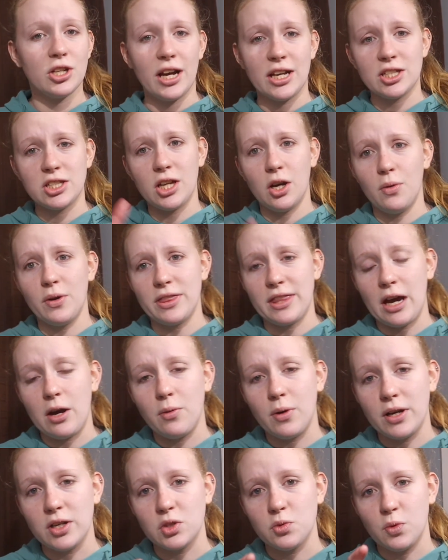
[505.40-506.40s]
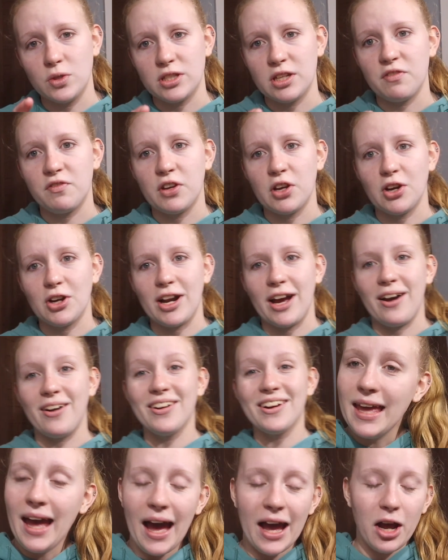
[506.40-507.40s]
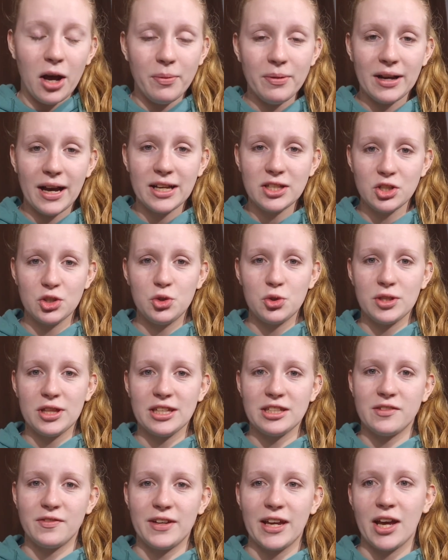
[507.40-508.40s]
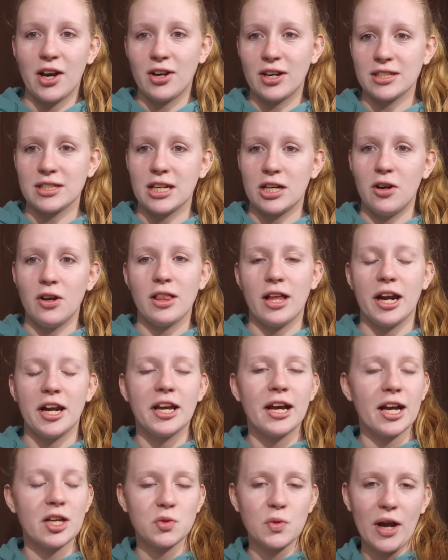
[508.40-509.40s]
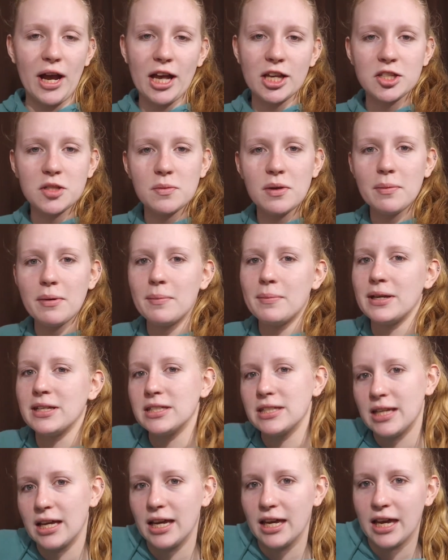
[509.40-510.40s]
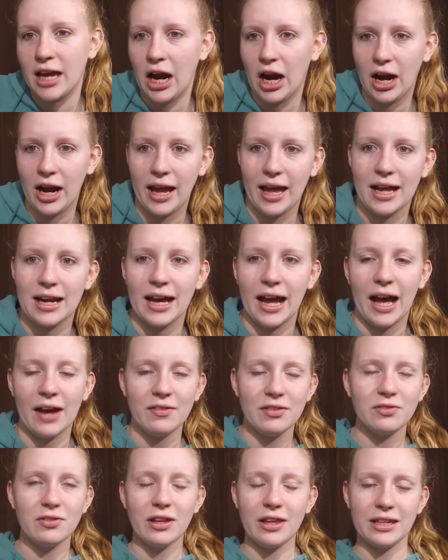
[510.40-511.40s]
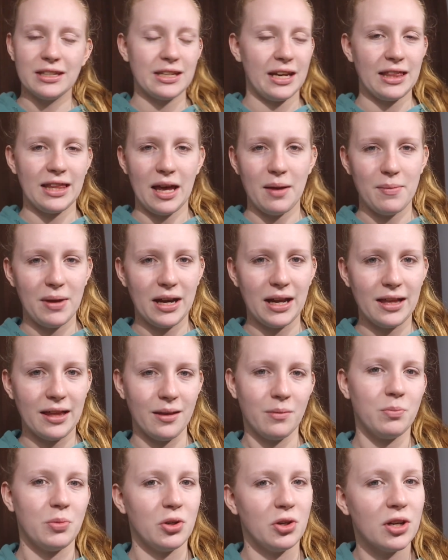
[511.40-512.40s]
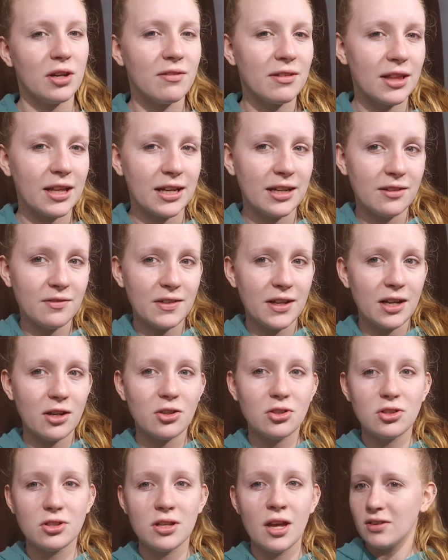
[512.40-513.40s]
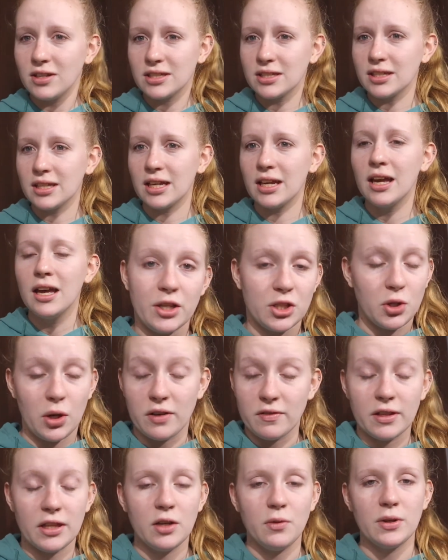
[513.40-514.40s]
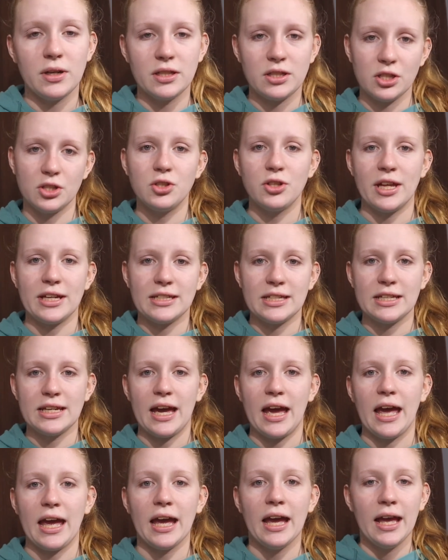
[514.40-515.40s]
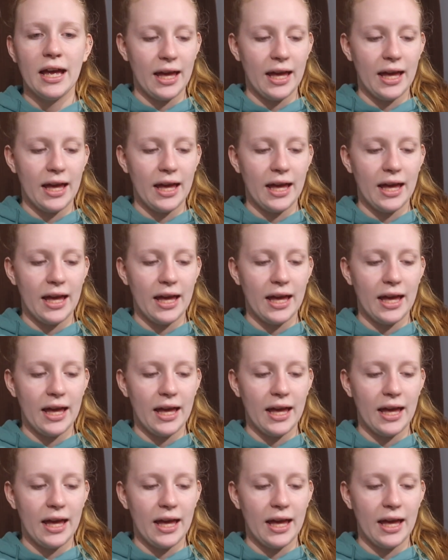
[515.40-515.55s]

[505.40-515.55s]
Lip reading: guys know what that was once I figure it out. Yeah, I hope you guys enjoyed this video because I know a lot of you guys were asking me about my skincare and I haven't really done that many like beauty related videos recently. So I really wanted to do that today